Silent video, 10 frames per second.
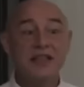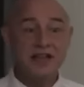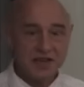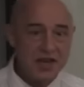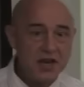
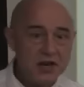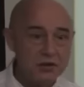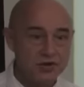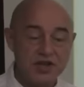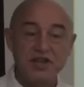
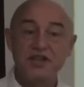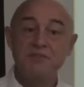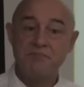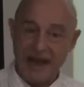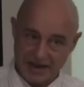Latinos. These are
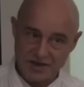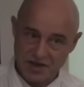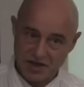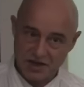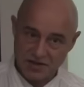
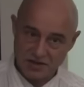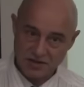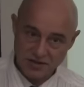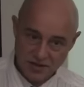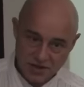
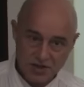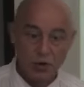Mexicans